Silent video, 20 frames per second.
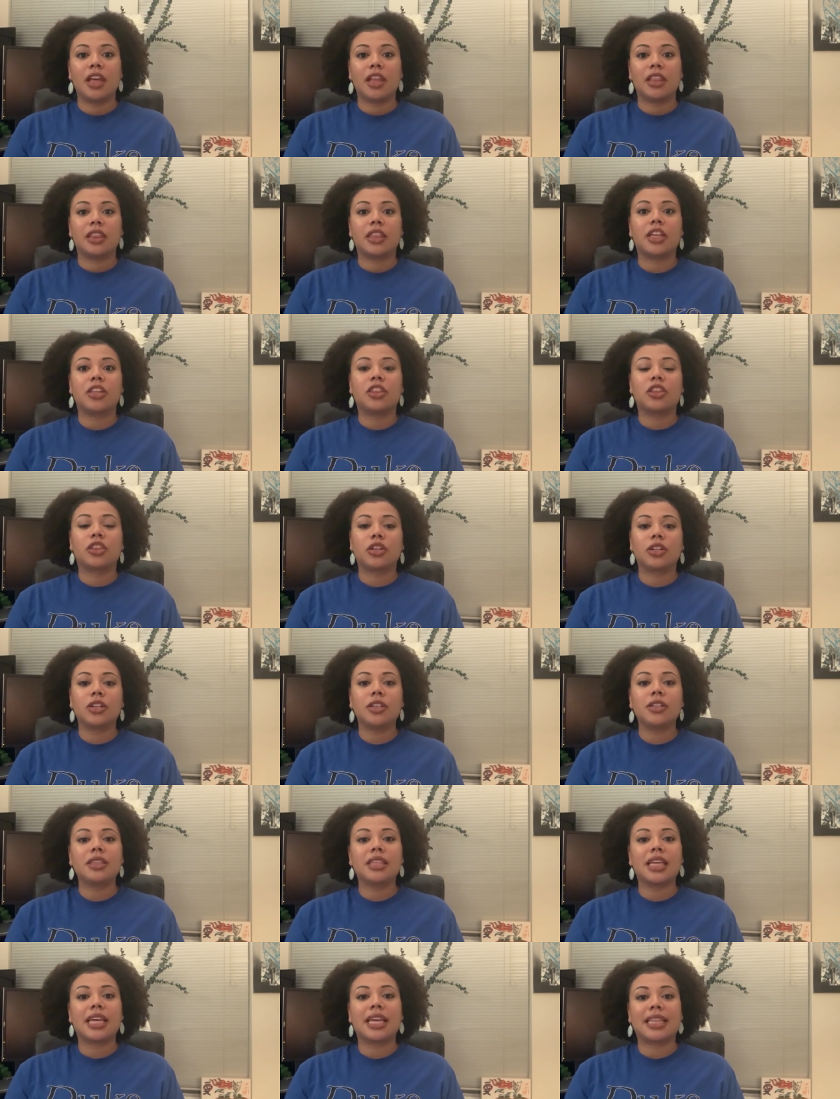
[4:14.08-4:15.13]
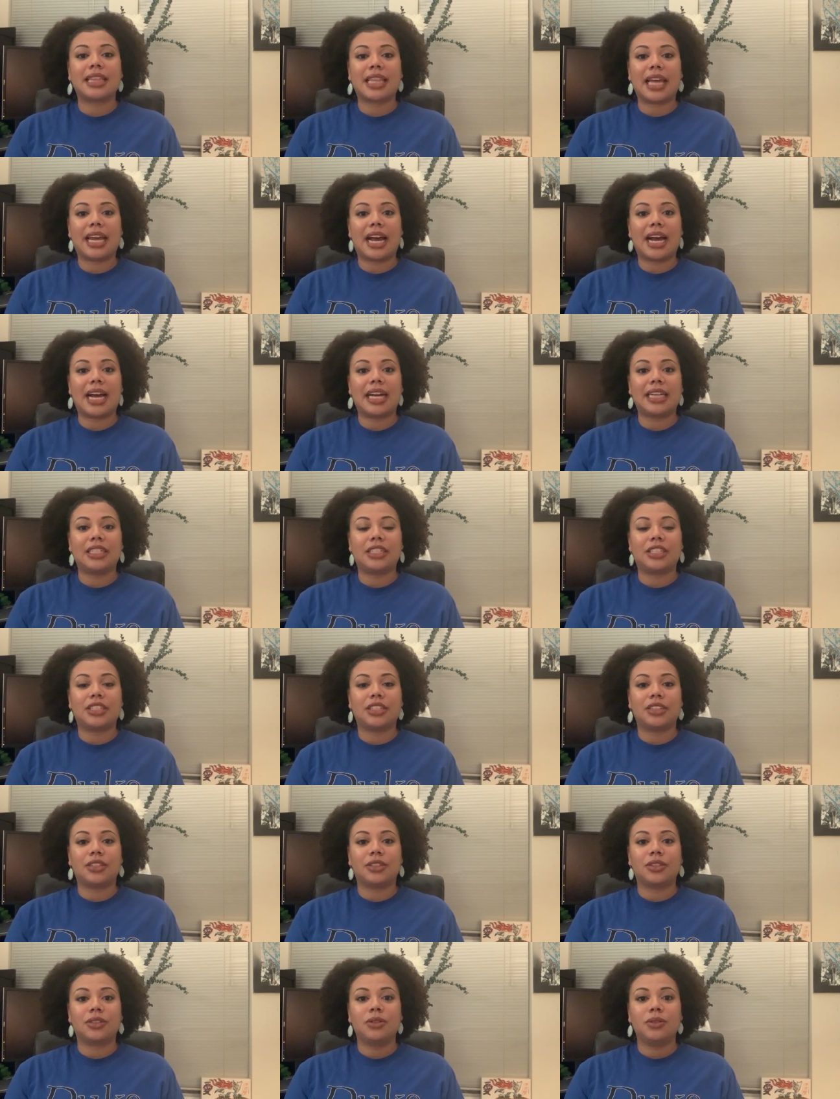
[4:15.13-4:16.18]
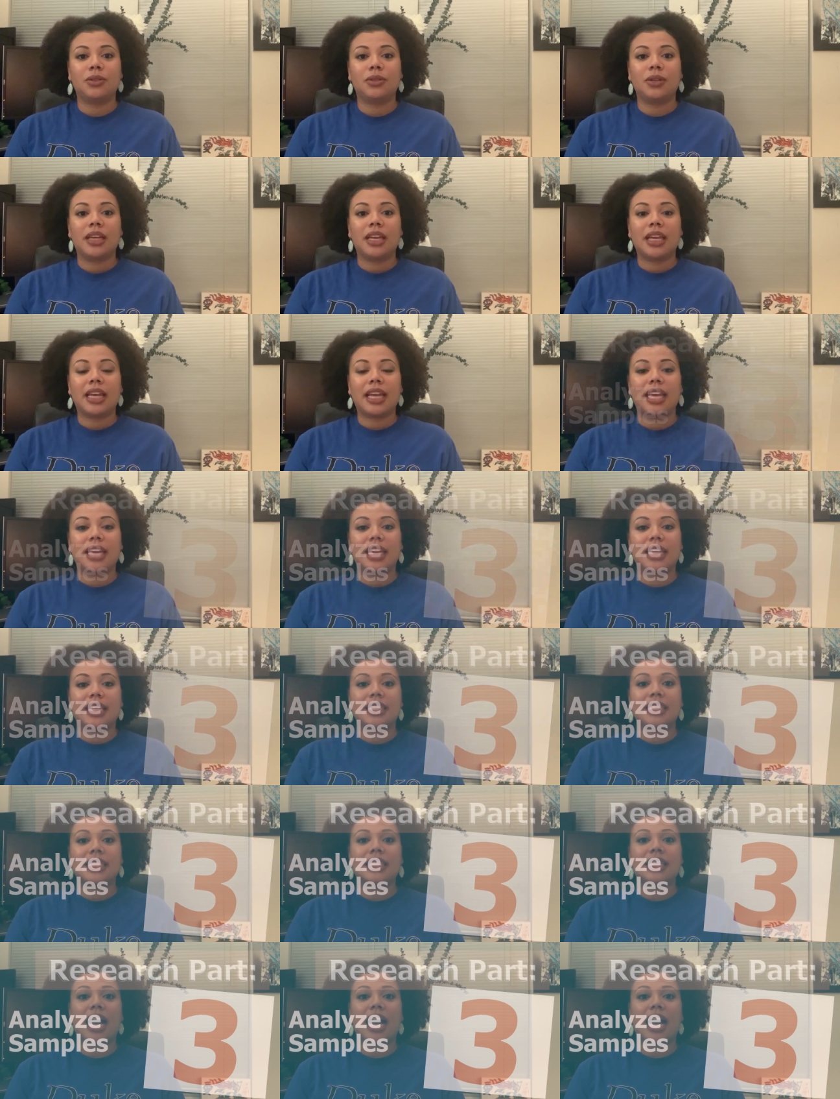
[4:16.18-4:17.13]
The third thing that I do is